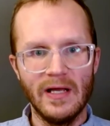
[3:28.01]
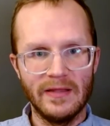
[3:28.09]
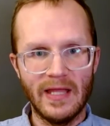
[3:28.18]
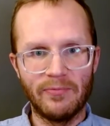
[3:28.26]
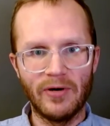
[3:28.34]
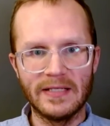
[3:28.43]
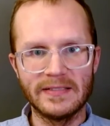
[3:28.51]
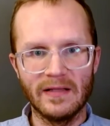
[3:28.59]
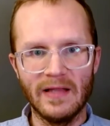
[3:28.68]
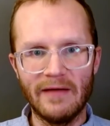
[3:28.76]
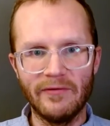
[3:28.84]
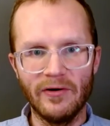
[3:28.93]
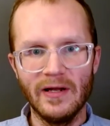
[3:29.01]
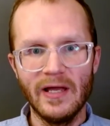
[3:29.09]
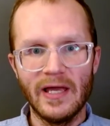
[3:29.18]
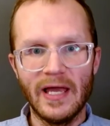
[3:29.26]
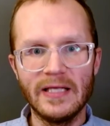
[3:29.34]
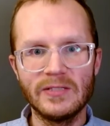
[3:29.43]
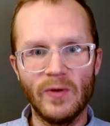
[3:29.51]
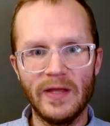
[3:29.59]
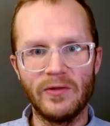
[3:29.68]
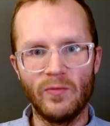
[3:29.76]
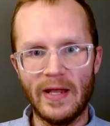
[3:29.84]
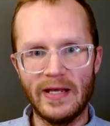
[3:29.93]
they press the lever is
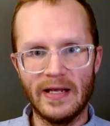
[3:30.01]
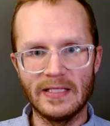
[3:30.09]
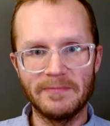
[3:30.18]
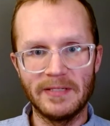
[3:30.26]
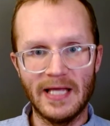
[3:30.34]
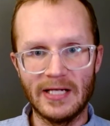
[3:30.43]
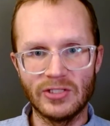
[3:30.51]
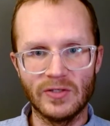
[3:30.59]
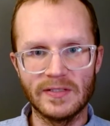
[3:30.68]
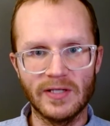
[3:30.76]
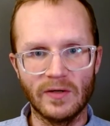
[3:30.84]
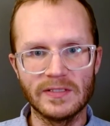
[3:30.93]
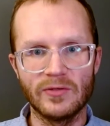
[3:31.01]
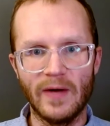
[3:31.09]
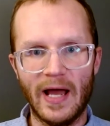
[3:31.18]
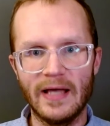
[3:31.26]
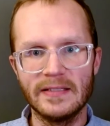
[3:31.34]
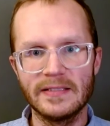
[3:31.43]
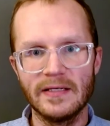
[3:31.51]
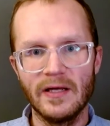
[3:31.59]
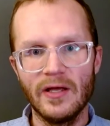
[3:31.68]
when the readiness potential starts to rise.